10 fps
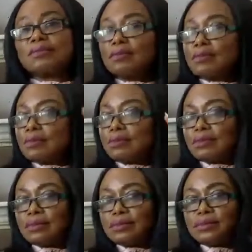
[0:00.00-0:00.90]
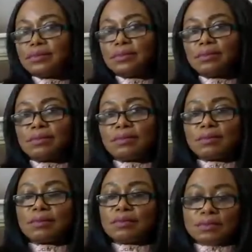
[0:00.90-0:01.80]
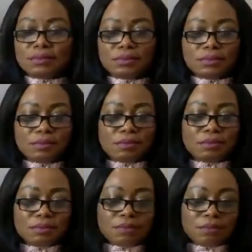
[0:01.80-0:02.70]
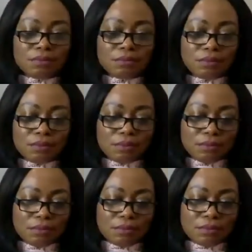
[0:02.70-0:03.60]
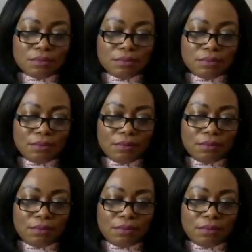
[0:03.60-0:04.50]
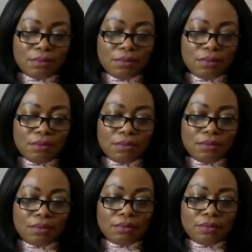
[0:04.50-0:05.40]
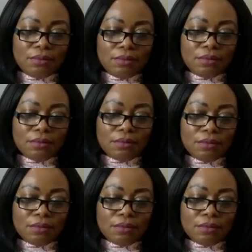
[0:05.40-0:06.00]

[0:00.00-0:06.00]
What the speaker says: This person isn't speaking.